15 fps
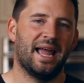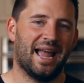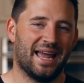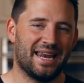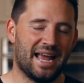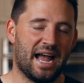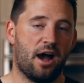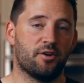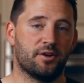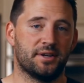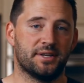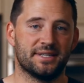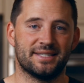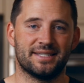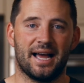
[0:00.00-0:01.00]
and how to
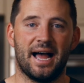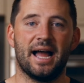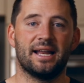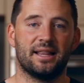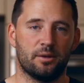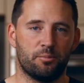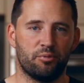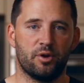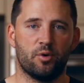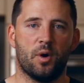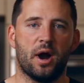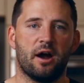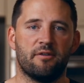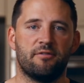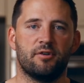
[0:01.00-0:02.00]
design the
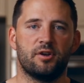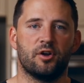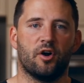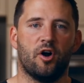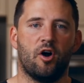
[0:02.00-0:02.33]
pre-wire for your